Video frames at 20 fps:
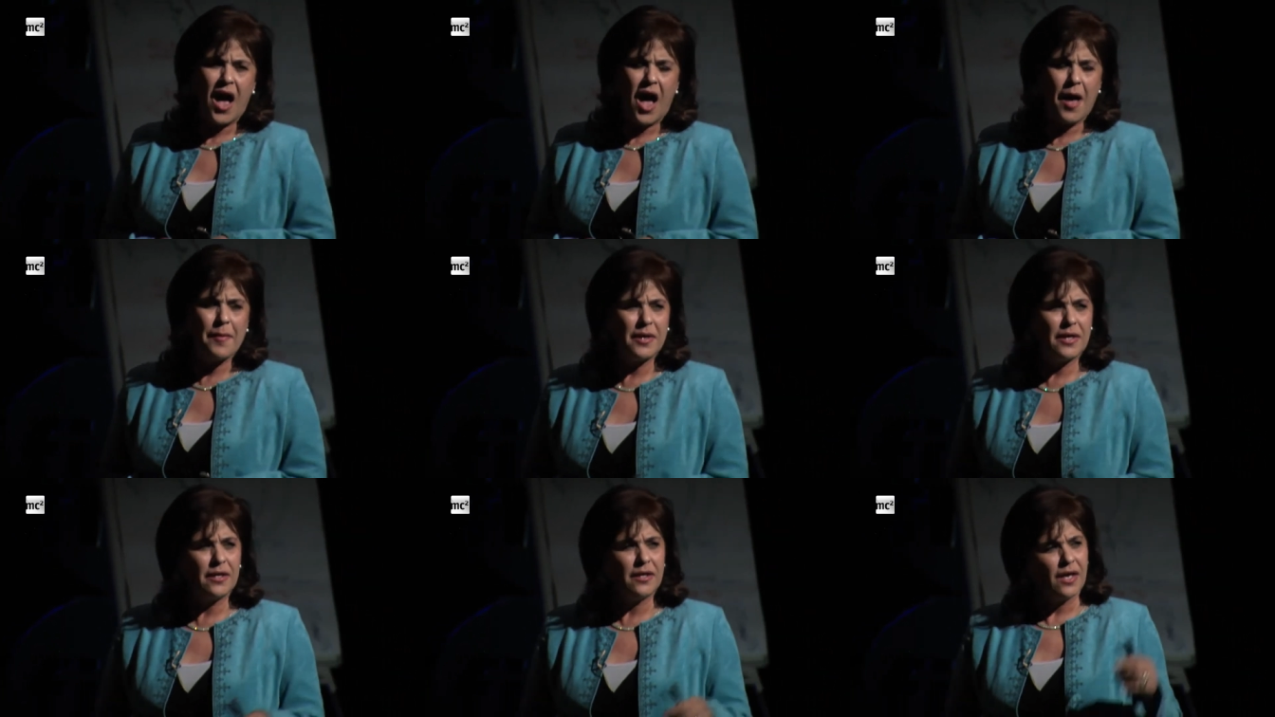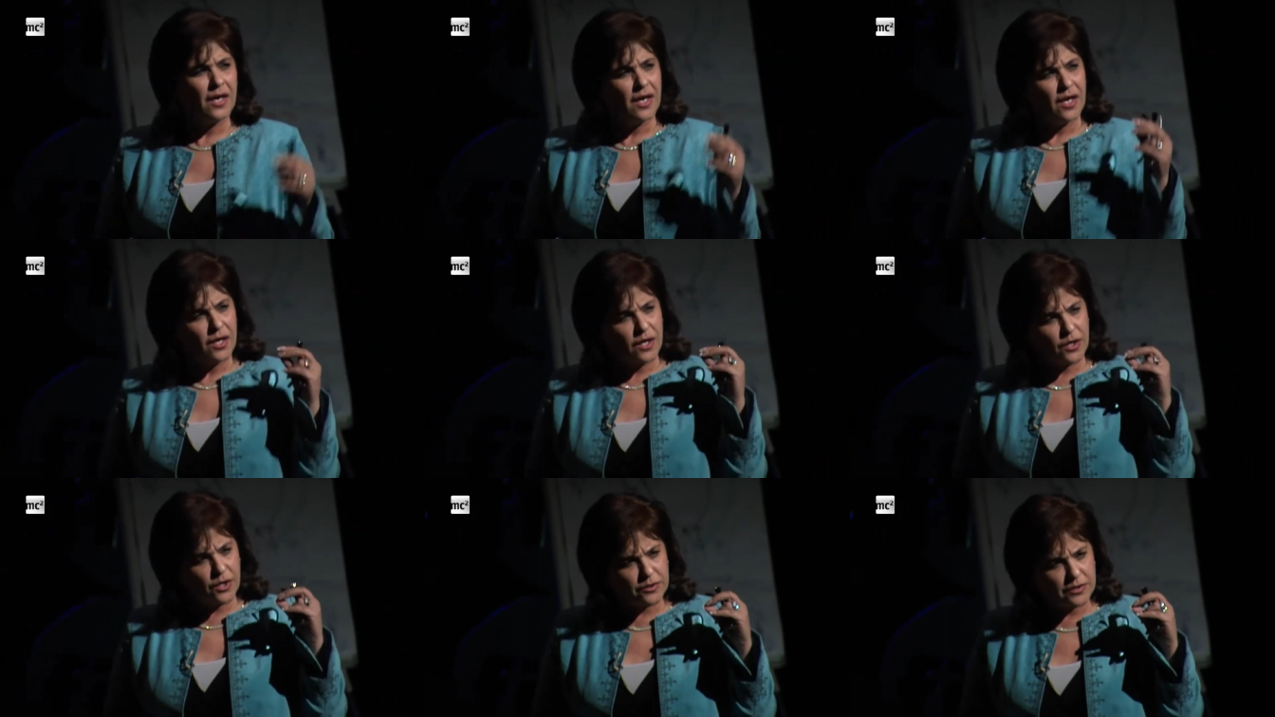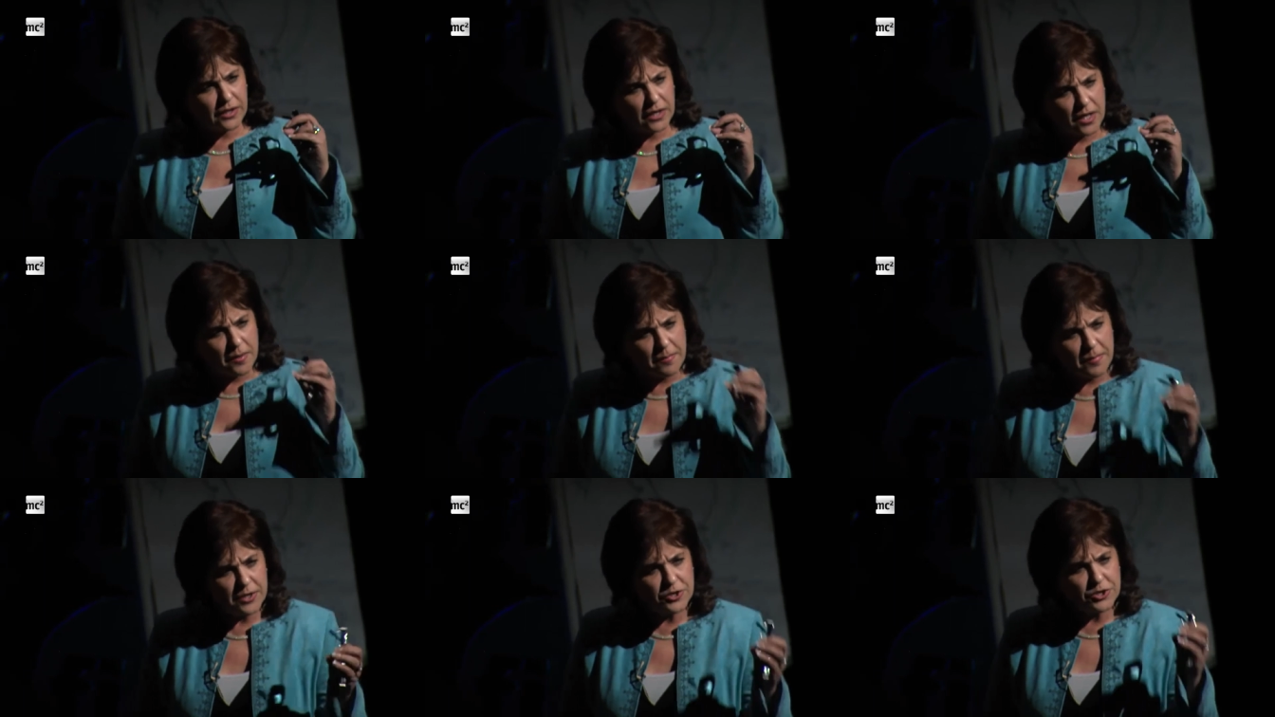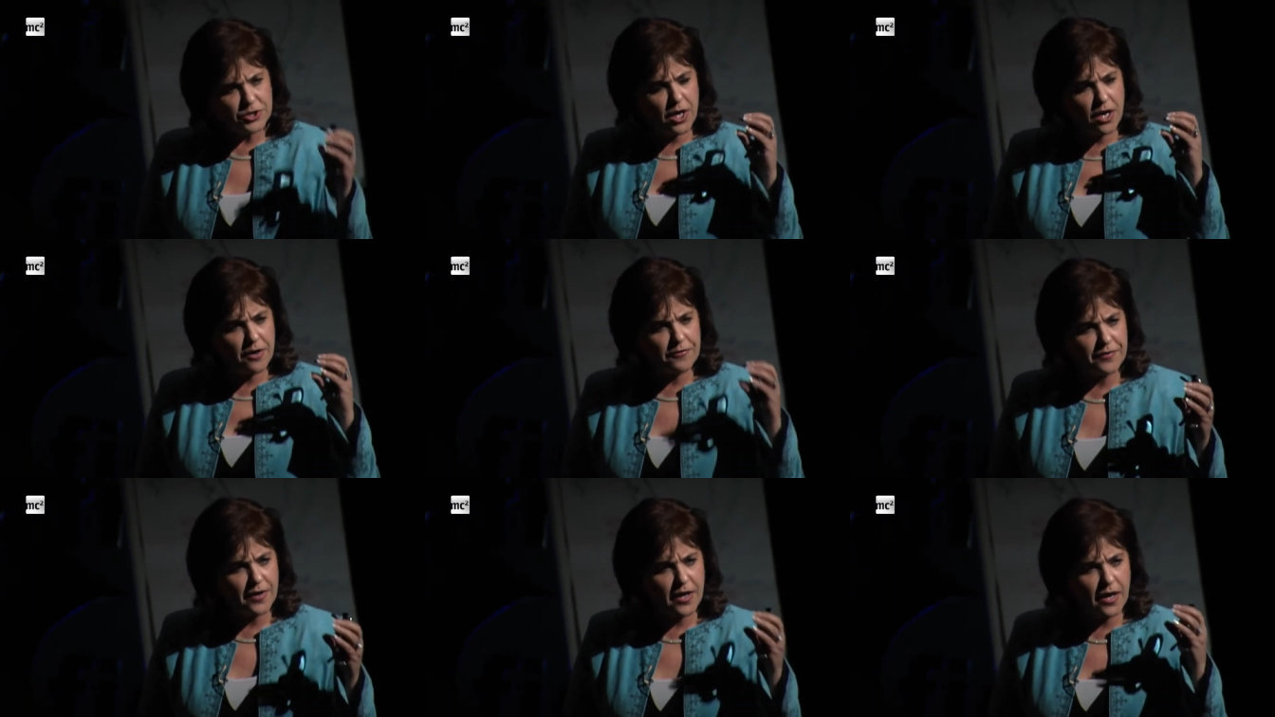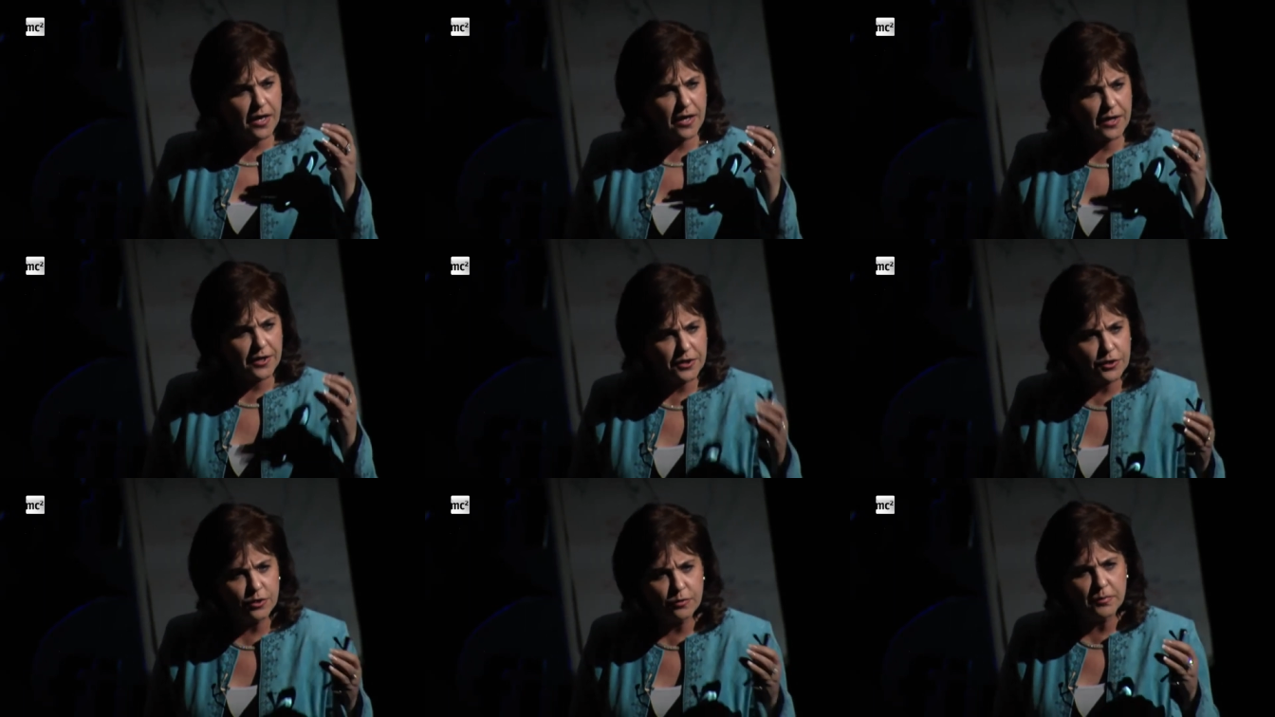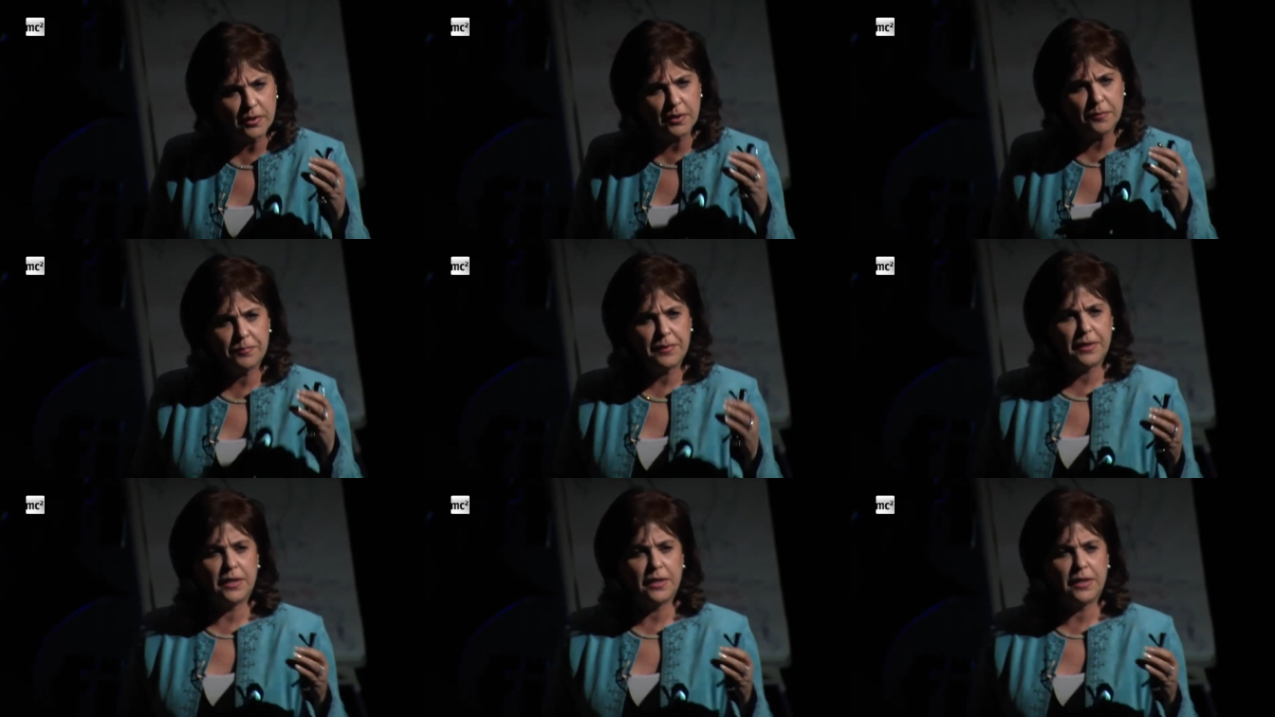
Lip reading: I mean, the image of a human